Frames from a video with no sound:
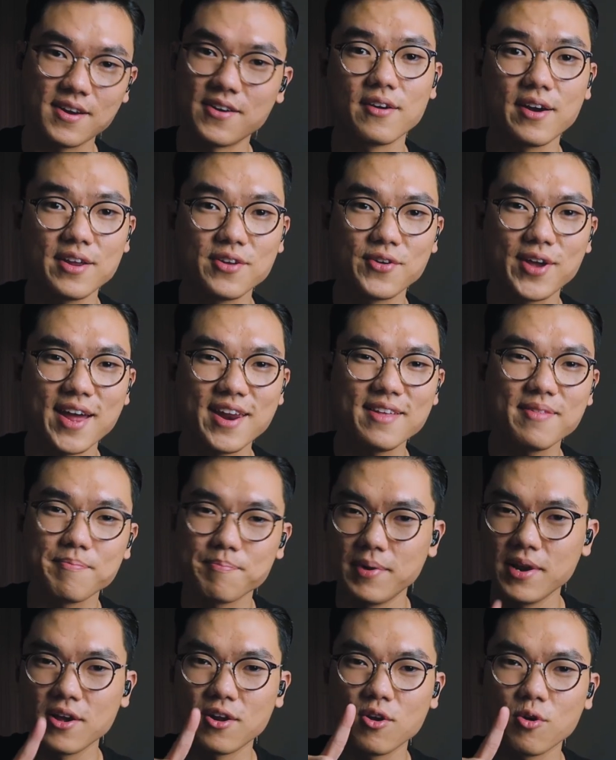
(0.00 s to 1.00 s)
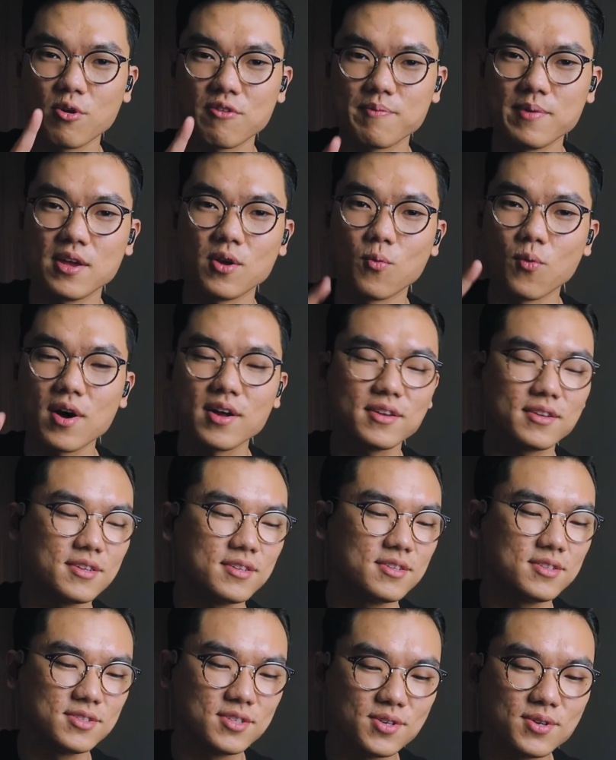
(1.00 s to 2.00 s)
Alright, you get it? Play along with me. 1,
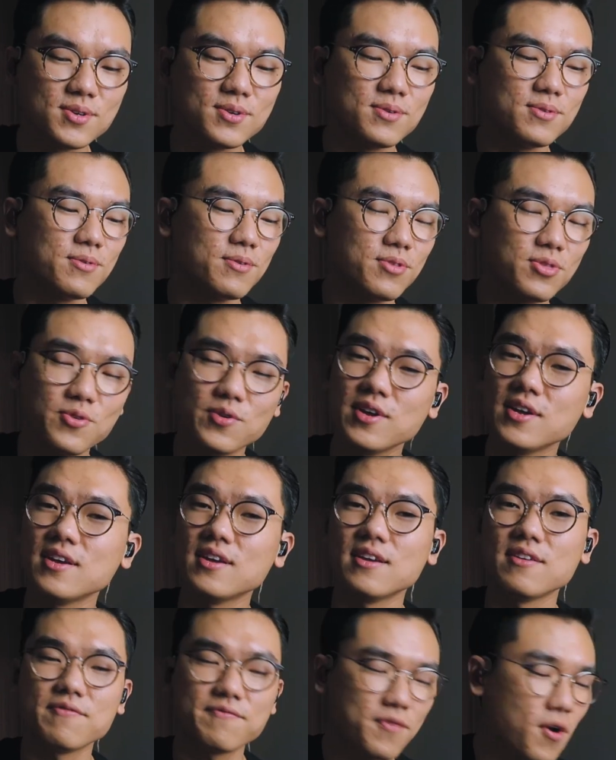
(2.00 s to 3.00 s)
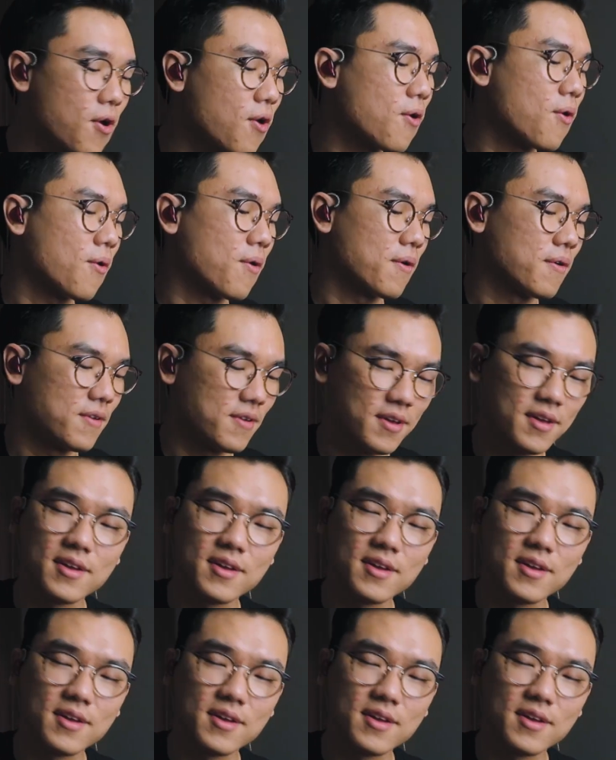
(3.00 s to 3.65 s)
2, 3, 4.